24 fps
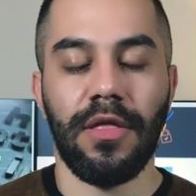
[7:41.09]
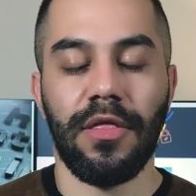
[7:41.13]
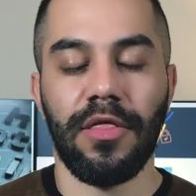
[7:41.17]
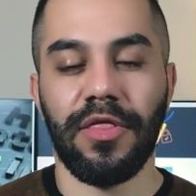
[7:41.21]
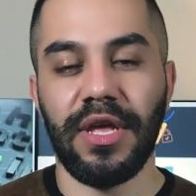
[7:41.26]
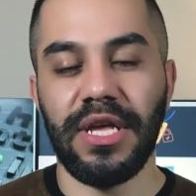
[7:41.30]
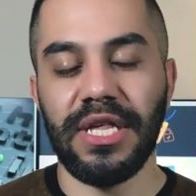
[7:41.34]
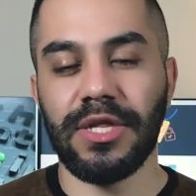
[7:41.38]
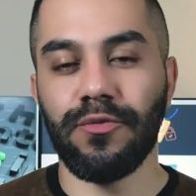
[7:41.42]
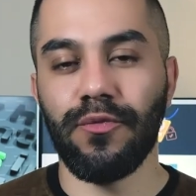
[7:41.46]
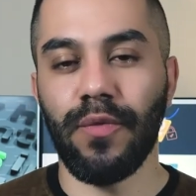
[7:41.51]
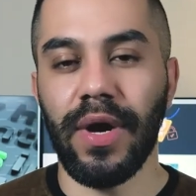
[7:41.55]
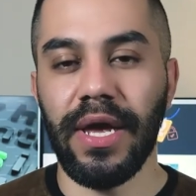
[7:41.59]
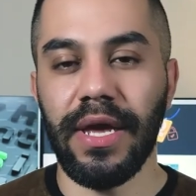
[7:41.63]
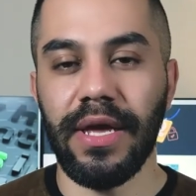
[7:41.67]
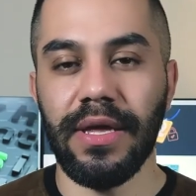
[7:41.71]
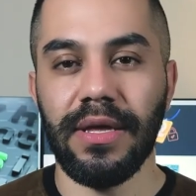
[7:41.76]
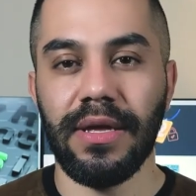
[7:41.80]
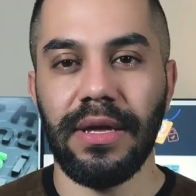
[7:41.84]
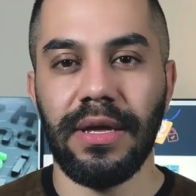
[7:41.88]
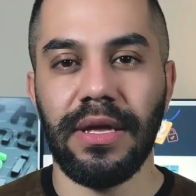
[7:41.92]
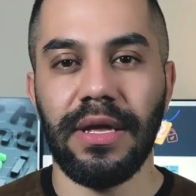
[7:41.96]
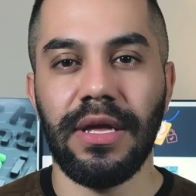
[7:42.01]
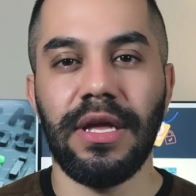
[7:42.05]
This way,
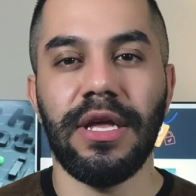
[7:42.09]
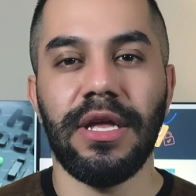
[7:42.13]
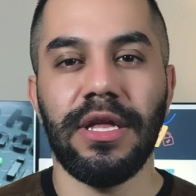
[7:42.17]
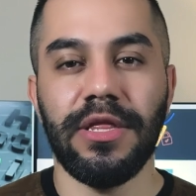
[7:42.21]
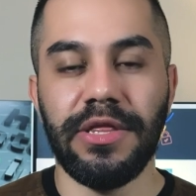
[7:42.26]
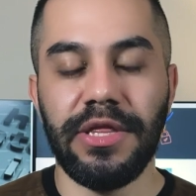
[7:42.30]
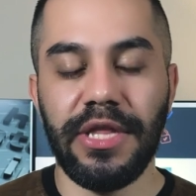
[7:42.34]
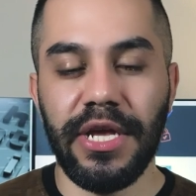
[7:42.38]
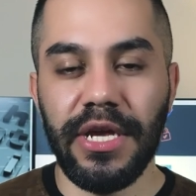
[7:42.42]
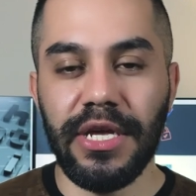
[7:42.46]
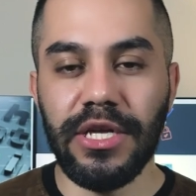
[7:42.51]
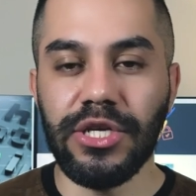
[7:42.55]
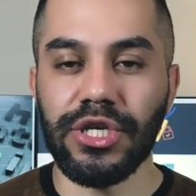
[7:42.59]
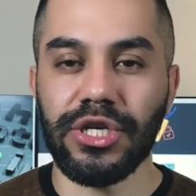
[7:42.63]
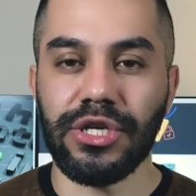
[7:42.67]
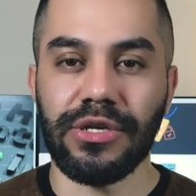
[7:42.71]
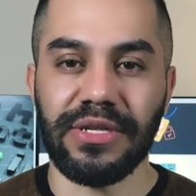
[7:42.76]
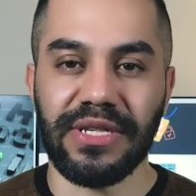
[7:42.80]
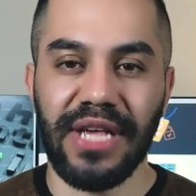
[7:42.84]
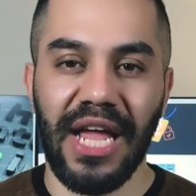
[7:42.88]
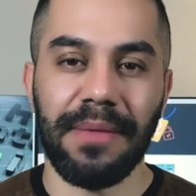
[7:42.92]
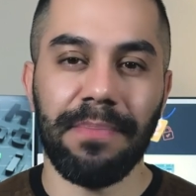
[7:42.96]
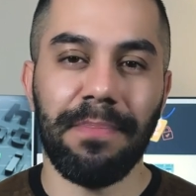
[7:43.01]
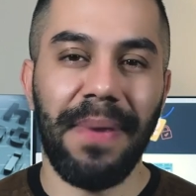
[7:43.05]
teachers
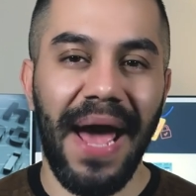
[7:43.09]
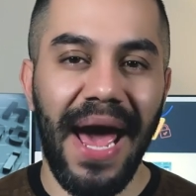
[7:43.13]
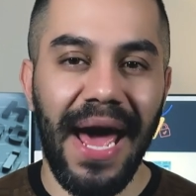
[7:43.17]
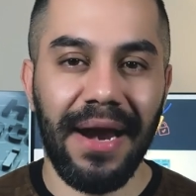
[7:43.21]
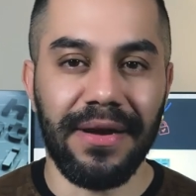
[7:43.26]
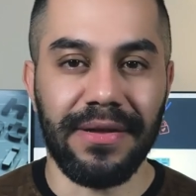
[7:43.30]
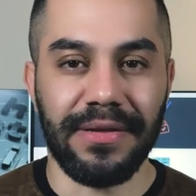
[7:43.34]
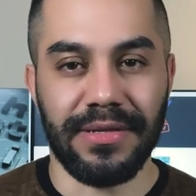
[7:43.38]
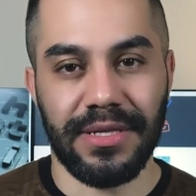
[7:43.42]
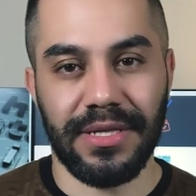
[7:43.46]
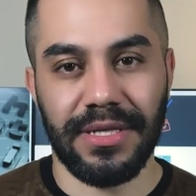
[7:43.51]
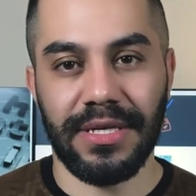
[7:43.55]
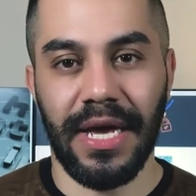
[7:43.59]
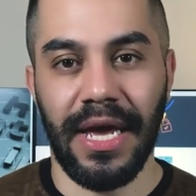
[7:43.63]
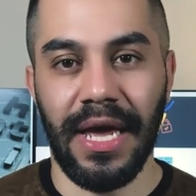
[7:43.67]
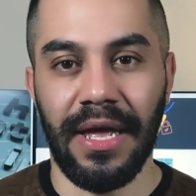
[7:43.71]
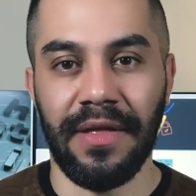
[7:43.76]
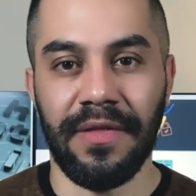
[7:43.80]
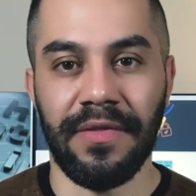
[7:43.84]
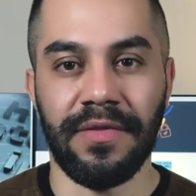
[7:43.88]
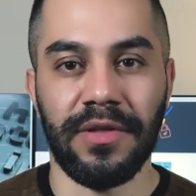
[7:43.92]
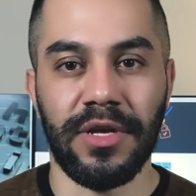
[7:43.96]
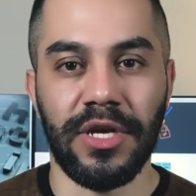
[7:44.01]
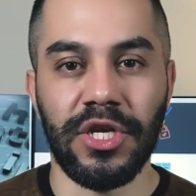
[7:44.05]
and parents
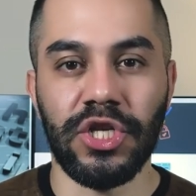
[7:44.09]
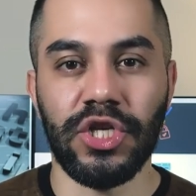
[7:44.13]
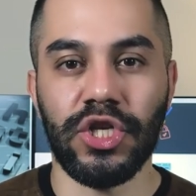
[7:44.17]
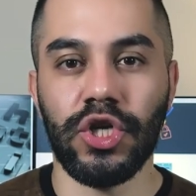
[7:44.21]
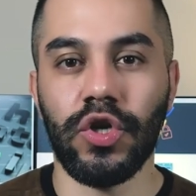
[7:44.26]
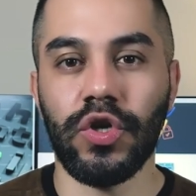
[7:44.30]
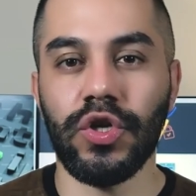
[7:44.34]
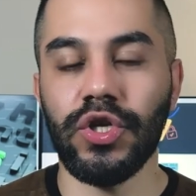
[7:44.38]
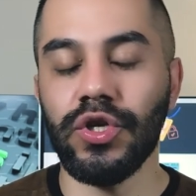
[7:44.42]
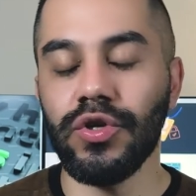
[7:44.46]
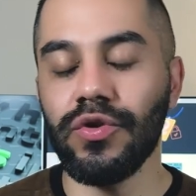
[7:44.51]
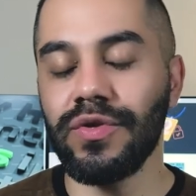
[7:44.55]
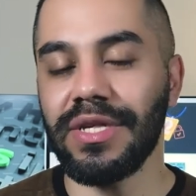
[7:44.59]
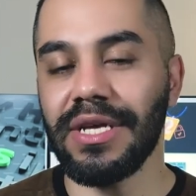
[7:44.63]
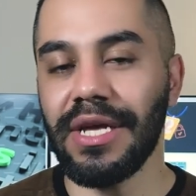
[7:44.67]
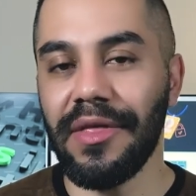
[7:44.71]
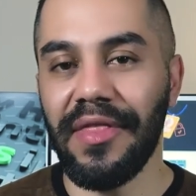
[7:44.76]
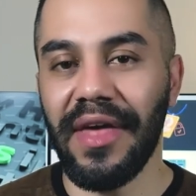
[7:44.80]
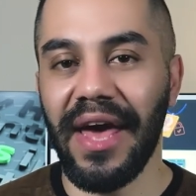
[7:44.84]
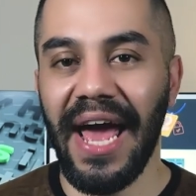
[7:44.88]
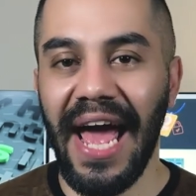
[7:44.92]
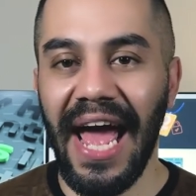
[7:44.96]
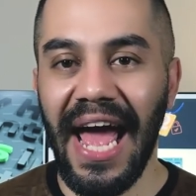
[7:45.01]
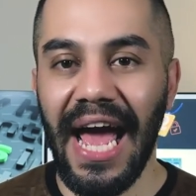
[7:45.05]
can enjoy using
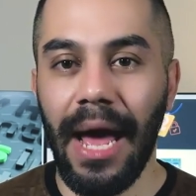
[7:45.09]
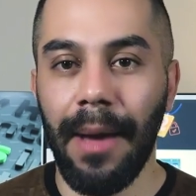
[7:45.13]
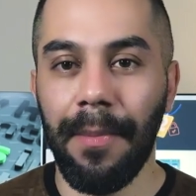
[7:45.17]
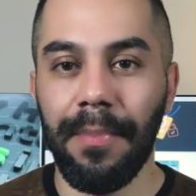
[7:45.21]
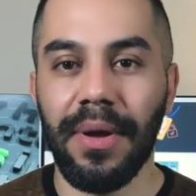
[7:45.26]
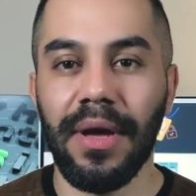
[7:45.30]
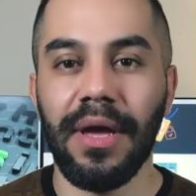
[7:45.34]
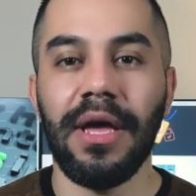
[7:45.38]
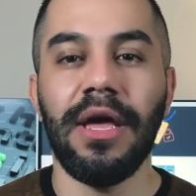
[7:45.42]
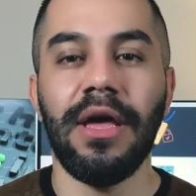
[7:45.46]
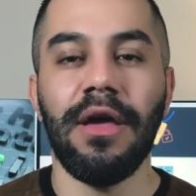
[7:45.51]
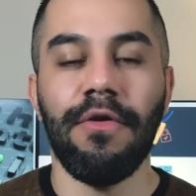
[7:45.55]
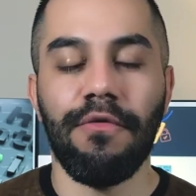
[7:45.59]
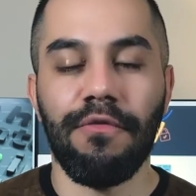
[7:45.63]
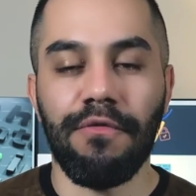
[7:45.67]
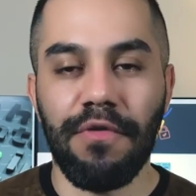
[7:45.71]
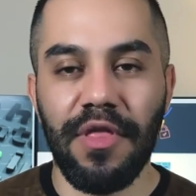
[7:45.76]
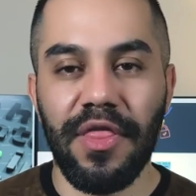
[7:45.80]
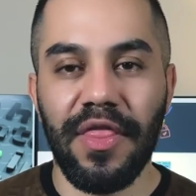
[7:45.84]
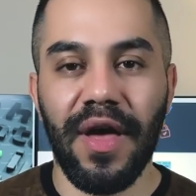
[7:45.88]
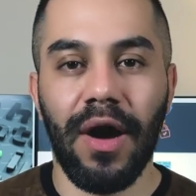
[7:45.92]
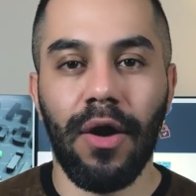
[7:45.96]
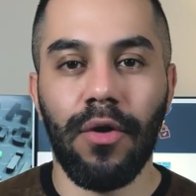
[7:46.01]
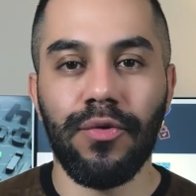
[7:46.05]
the app
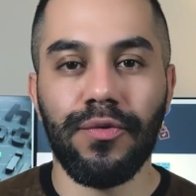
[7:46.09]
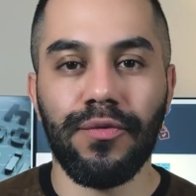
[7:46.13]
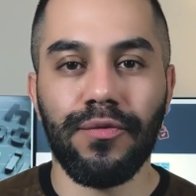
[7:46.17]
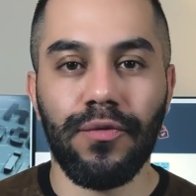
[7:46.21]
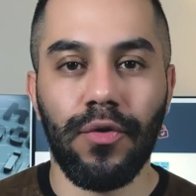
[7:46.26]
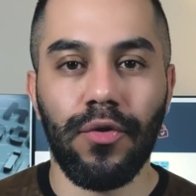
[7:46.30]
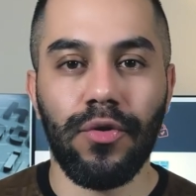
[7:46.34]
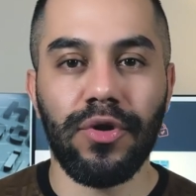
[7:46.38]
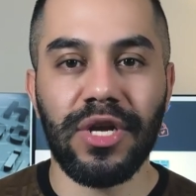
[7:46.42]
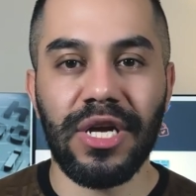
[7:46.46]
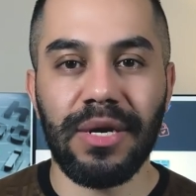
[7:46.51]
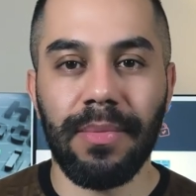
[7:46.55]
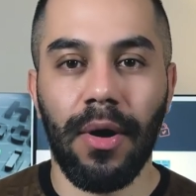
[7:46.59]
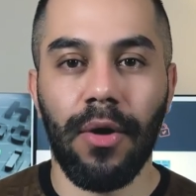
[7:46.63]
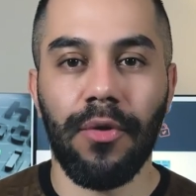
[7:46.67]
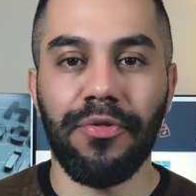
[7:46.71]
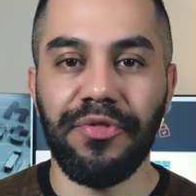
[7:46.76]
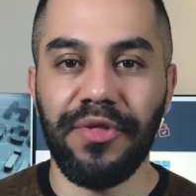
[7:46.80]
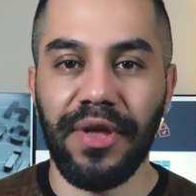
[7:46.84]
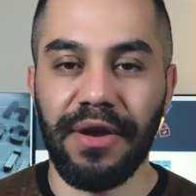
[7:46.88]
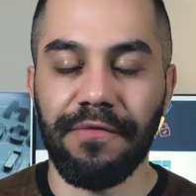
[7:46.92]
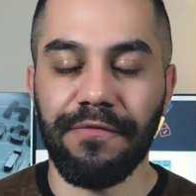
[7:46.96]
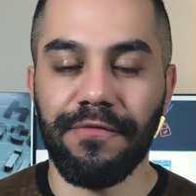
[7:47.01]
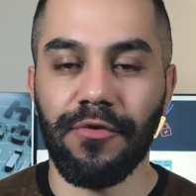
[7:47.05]
without worrying about
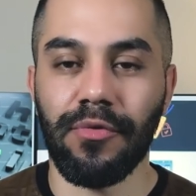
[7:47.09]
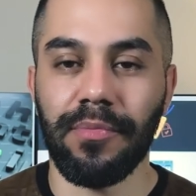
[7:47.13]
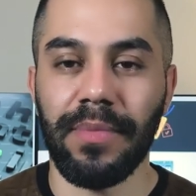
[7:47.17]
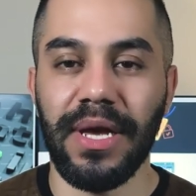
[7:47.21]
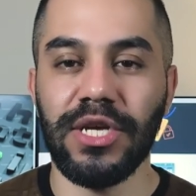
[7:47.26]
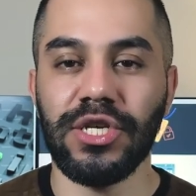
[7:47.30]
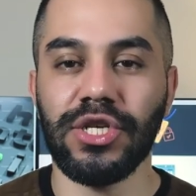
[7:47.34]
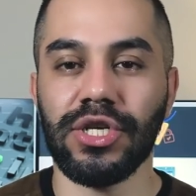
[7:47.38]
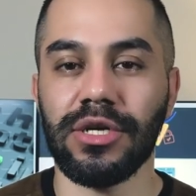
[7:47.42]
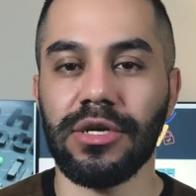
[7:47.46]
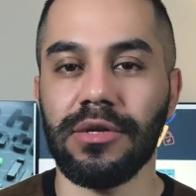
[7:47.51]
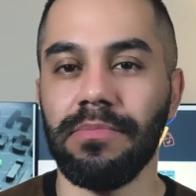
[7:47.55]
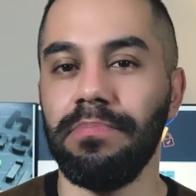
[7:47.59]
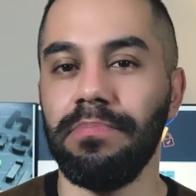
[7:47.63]
their information